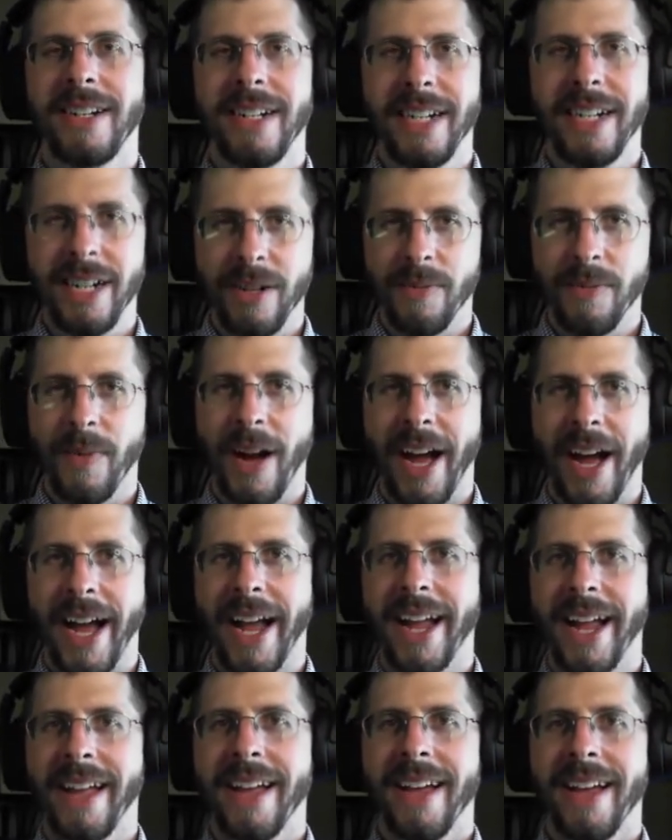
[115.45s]

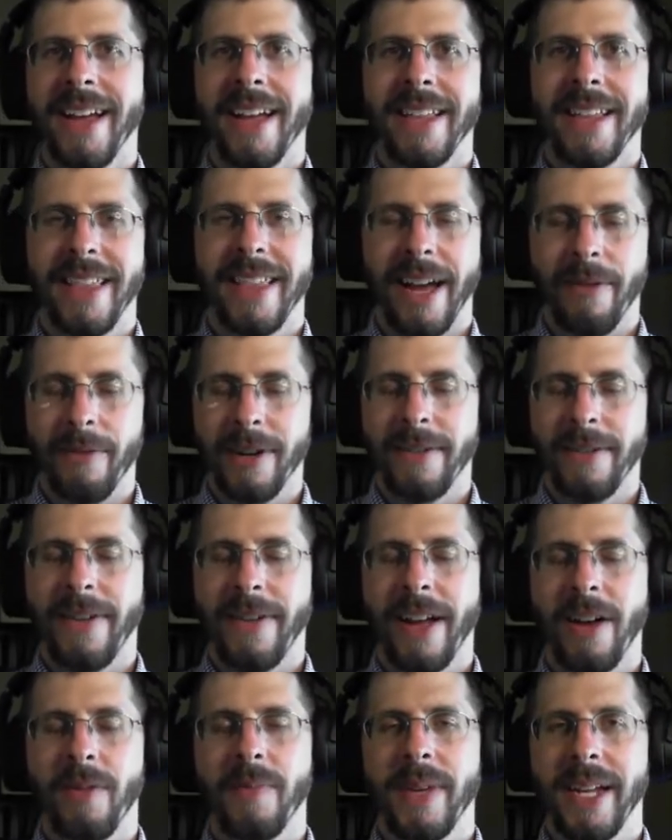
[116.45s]
nearby that would have
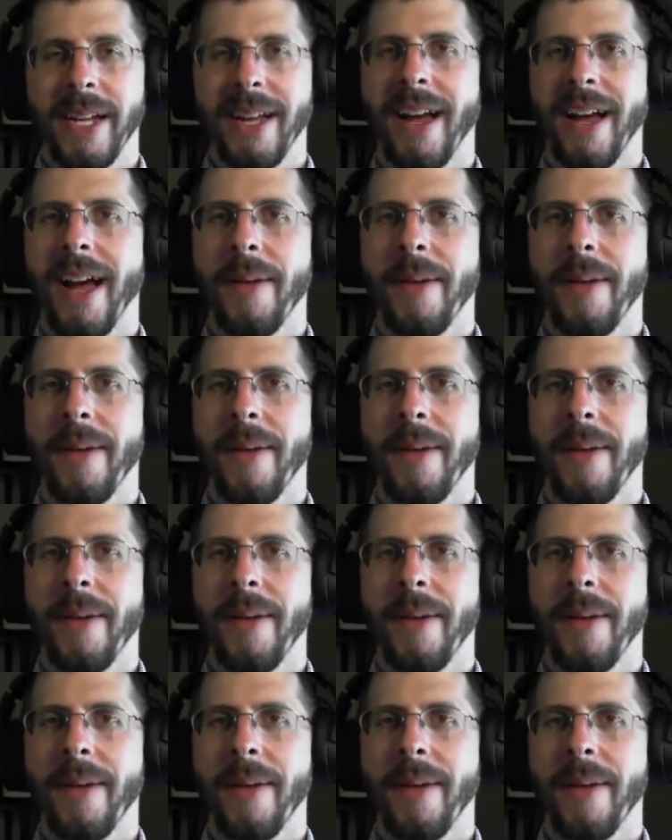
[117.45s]
helped me?